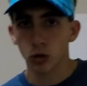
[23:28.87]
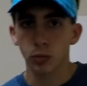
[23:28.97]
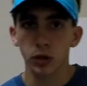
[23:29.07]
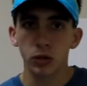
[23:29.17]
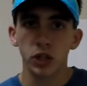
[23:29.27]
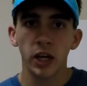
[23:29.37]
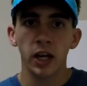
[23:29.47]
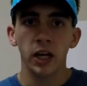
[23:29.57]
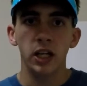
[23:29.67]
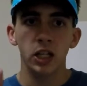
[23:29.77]
removed,
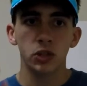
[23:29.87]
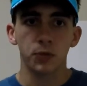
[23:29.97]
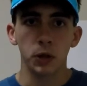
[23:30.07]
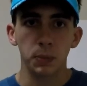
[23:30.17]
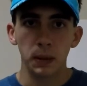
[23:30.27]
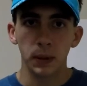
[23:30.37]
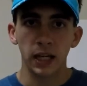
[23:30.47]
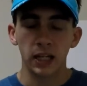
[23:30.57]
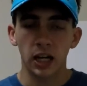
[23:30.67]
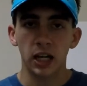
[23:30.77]
is for the people
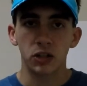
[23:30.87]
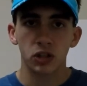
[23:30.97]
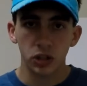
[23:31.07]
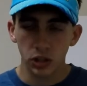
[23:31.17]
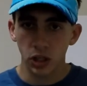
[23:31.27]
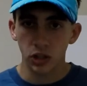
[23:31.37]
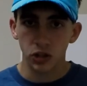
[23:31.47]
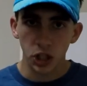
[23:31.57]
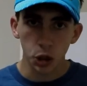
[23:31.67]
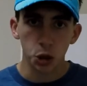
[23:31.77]
that got a
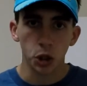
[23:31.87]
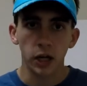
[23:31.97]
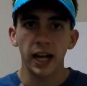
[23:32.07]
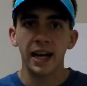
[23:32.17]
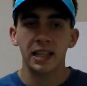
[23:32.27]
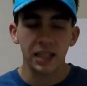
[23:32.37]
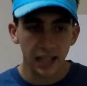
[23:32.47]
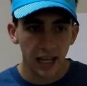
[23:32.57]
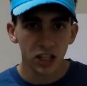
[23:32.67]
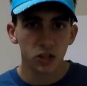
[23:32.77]
t-shirt at
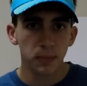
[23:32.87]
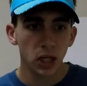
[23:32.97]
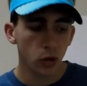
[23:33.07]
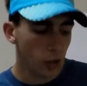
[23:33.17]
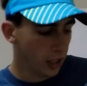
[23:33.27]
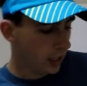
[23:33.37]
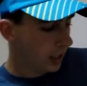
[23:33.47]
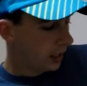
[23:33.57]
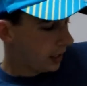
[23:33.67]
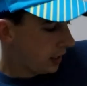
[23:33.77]
the expo.
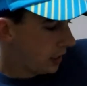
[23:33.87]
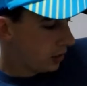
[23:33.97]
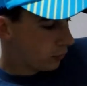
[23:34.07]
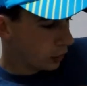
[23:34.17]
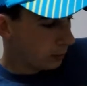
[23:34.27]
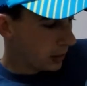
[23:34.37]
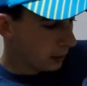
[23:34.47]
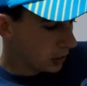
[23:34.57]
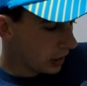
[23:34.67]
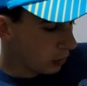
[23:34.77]
And for the
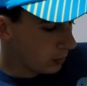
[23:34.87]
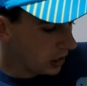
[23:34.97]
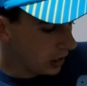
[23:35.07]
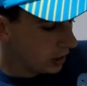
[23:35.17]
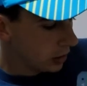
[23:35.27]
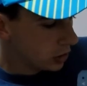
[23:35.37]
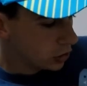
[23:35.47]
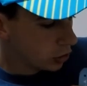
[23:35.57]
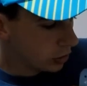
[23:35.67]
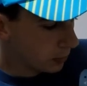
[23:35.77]
people that would be
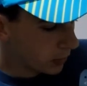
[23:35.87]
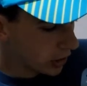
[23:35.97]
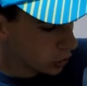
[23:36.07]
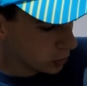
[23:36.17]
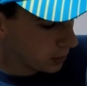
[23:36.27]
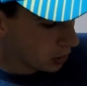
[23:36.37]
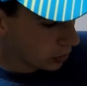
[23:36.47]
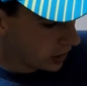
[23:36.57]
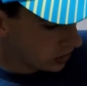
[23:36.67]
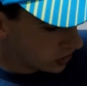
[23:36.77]
doing the Breakers
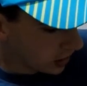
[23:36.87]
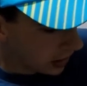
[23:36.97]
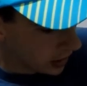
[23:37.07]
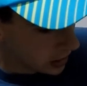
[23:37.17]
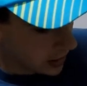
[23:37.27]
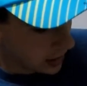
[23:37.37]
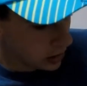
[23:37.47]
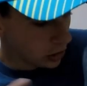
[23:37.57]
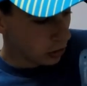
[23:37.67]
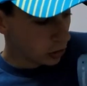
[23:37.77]
Bonus,
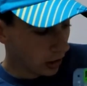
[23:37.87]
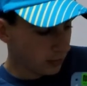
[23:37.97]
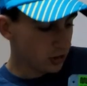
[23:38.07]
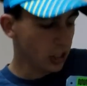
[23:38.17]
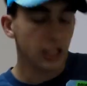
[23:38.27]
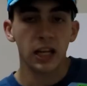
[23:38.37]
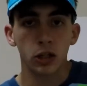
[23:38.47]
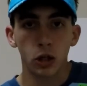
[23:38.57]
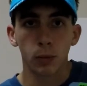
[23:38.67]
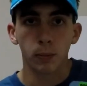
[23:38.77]
that you'd obviously get
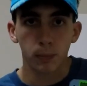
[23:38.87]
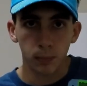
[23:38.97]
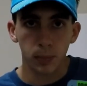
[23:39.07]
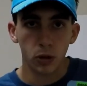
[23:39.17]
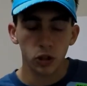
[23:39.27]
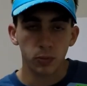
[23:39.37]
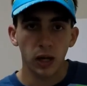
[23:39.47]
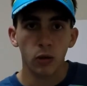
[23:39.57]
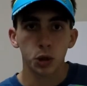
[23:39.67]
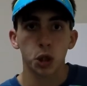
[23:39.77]
your bonus
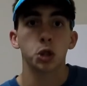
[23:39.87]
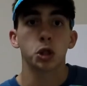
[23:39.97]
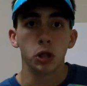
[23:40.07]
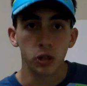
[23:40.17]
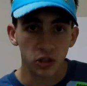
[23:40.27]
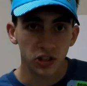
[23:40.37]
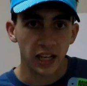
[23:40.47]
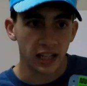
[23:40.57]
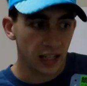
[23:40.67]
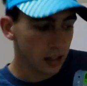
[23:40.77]
medal, which I'll show you in a
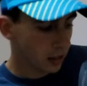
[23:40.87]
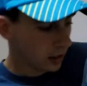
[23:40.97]
second.